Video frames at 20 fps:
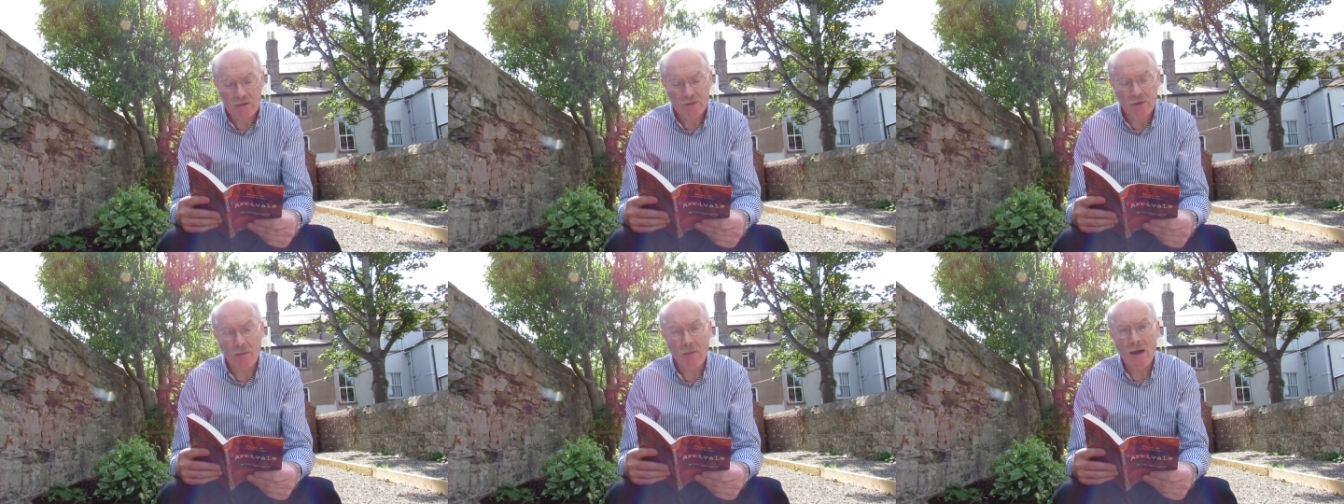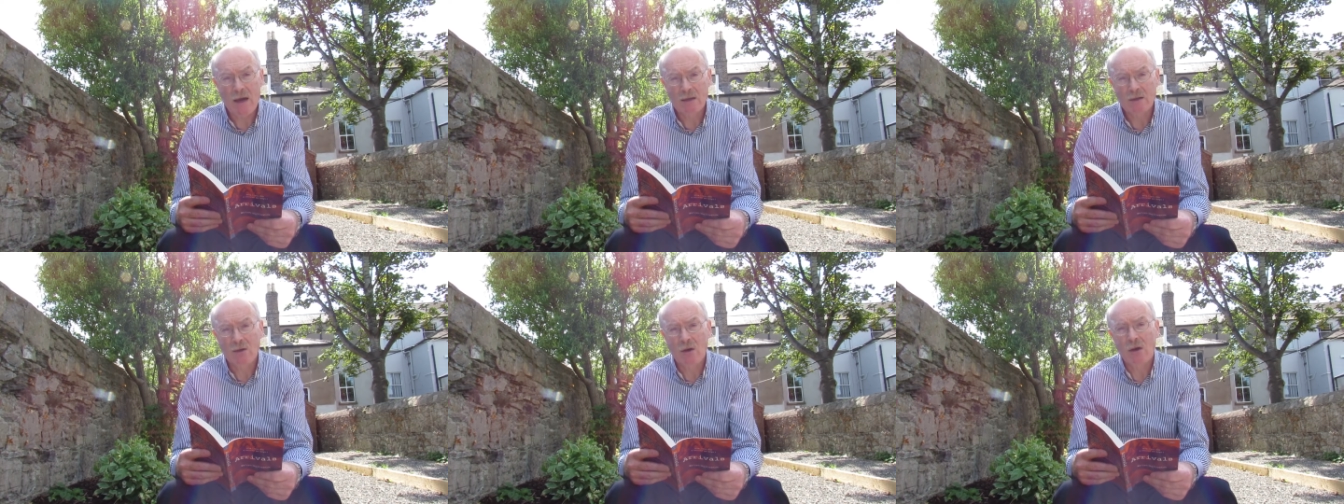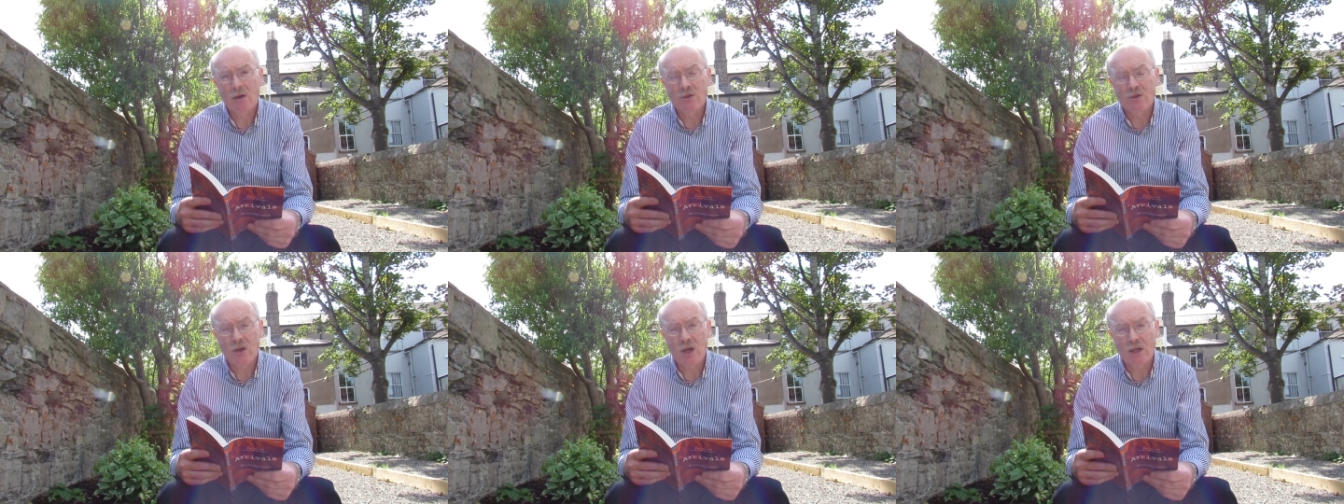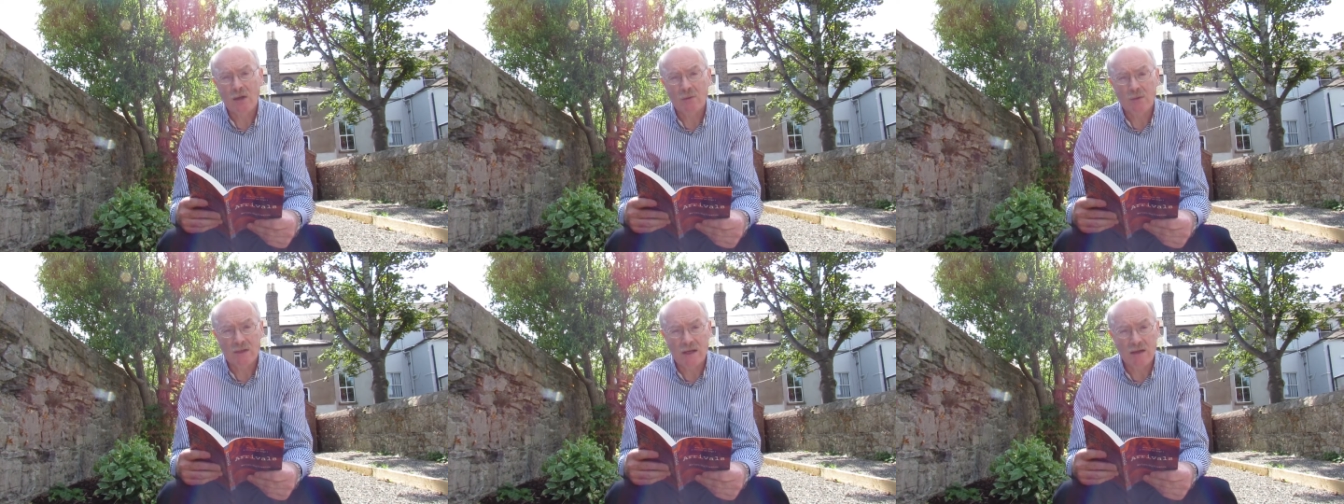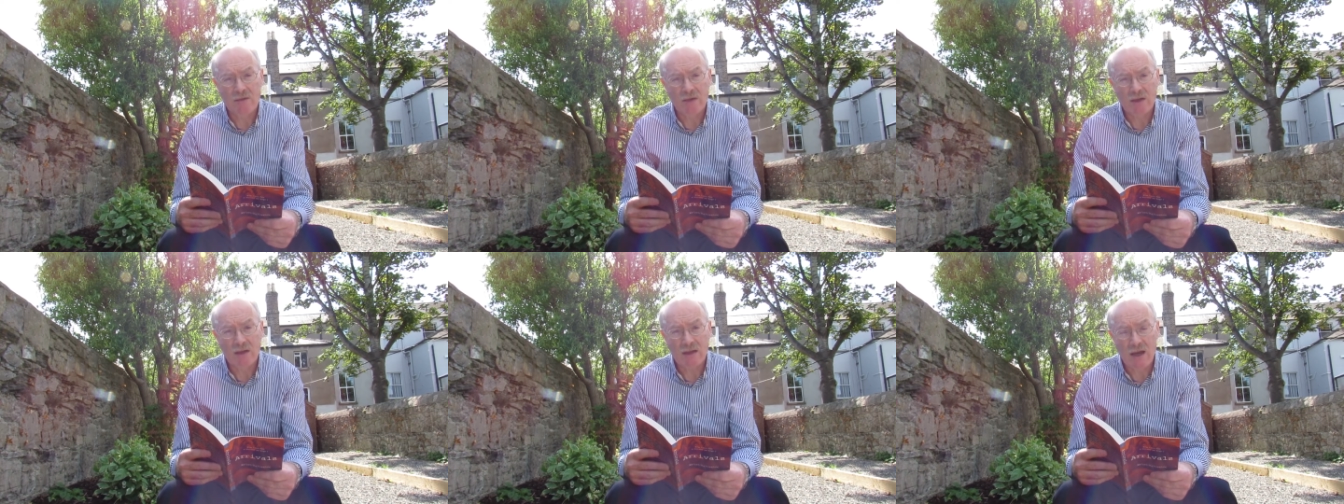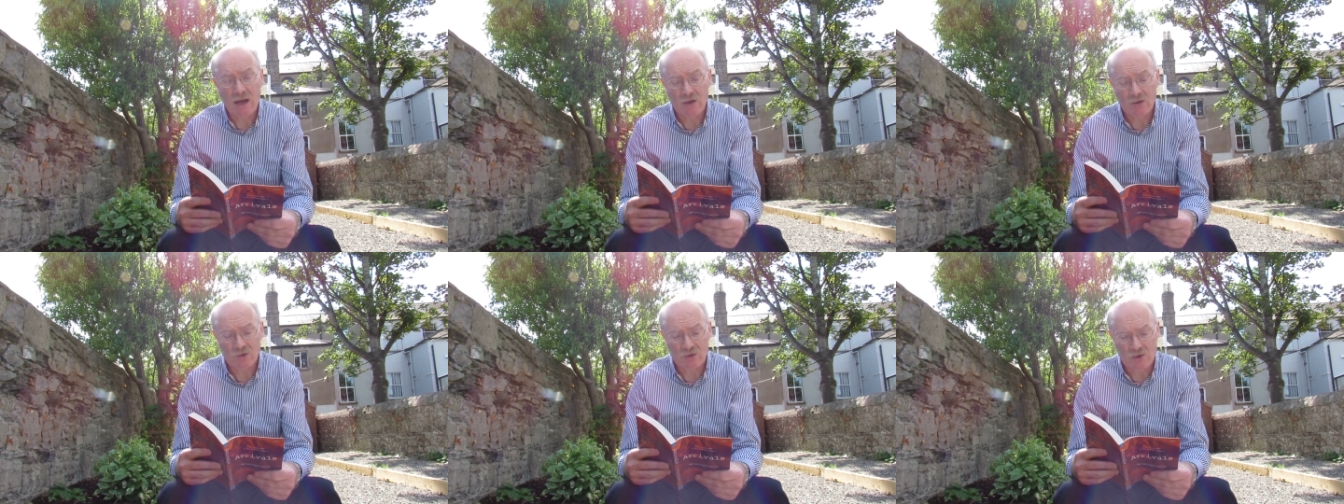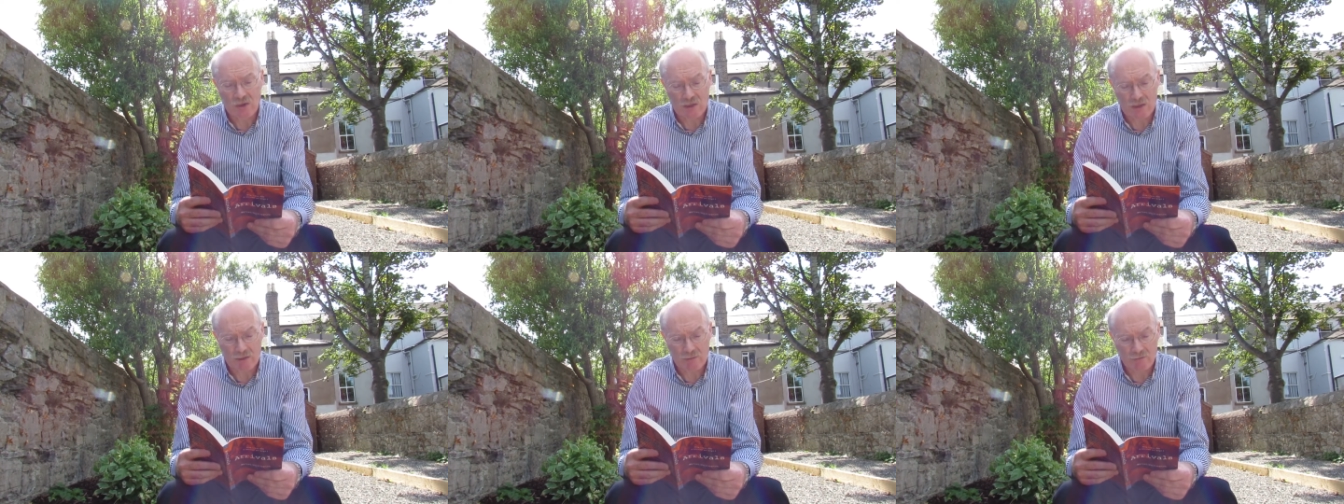the man called Jake was living
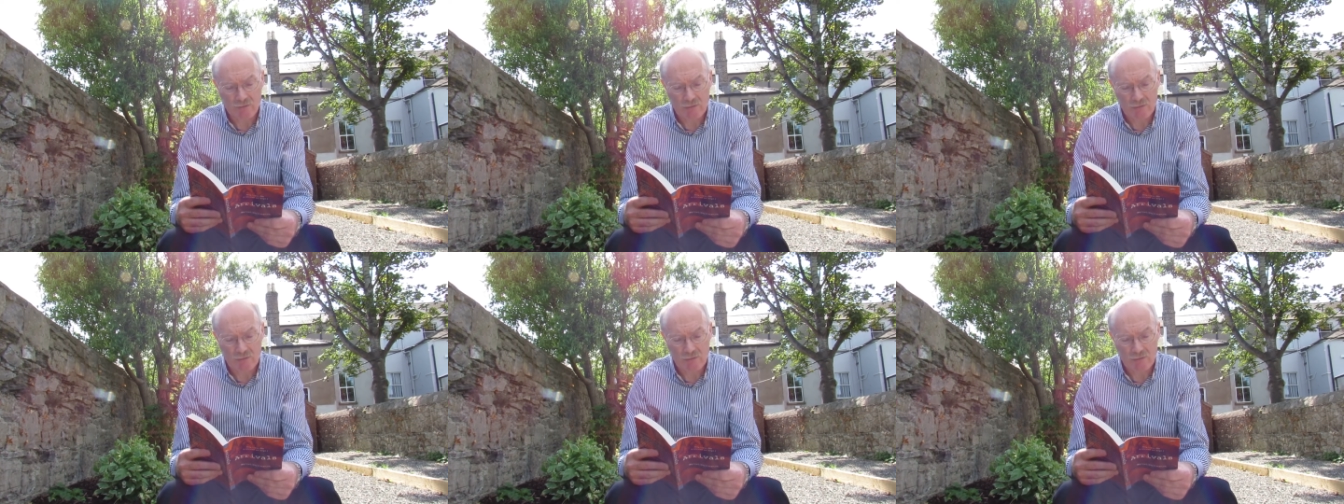dangerously.